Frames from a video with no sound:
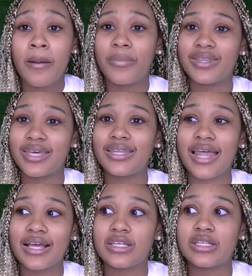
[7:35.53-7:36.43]
But then,
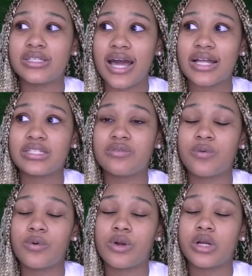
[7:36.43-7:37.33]
like, designs
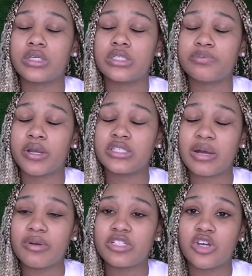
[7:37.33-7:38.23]
for spring
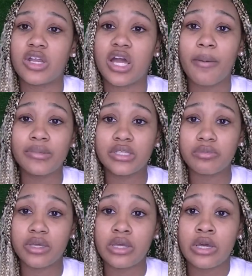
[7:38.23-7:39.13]
summer just started coming to
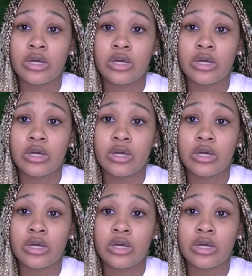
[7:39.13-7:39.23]
me,